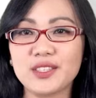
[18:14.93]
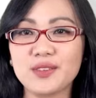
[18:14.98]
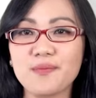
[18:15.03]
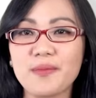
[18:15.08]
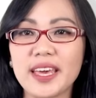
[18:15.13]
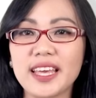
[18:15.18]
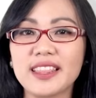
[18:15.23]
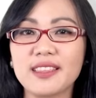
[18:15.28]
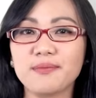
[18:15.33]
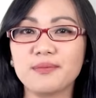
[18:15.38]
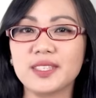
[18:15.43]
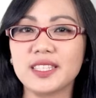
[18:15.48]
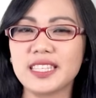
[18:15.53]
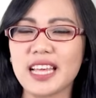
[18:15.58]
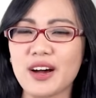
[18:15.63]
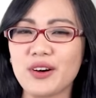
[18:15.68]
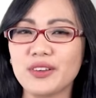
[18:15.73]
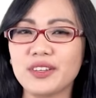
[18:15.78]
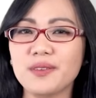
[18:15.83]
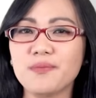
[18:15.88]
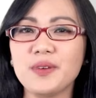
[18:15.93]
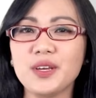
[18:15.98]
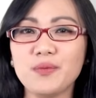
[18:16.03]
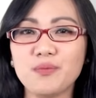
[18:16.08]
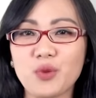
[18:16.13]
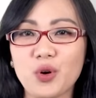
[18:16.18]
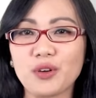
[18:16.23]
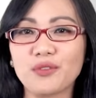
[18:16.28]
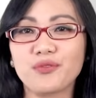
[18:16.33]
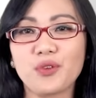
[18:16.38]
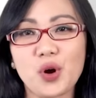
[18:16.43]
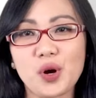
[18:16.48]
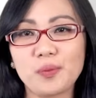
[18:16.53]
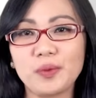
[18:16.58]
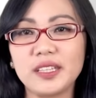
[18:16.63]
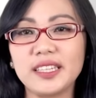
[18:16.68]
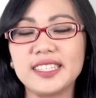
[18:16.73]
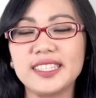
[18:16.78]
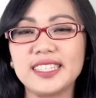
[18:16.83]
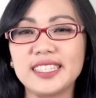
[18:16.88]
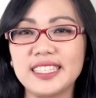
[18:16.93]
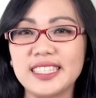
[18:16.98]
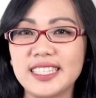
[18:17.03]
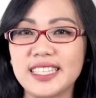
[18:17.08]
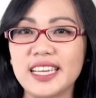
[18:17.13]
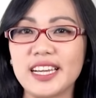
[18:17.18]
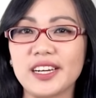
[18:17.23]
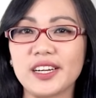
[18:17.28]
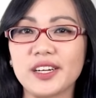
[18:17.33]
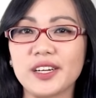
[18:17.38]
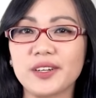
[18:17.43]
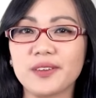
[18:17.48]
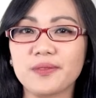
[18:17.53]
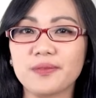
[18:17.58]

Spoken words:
to make them sound a bit more formal and sincere.